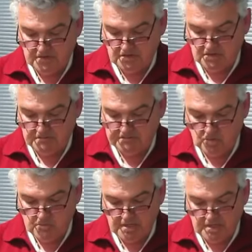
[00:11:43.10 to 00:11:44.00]
of
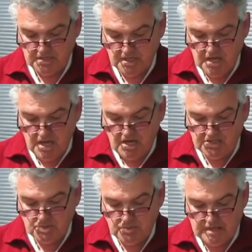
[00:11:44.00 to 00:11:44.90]
conformity, and
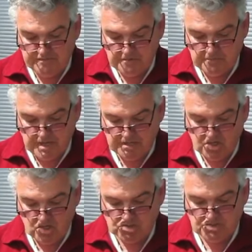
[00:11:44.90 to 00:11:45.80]
you will have to pay
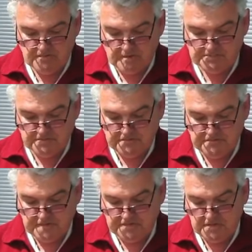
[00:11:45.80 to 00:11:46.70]
costs of up to
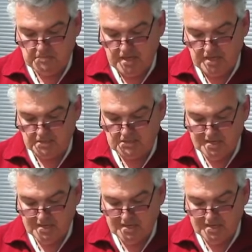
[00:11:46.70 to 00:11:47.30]
£50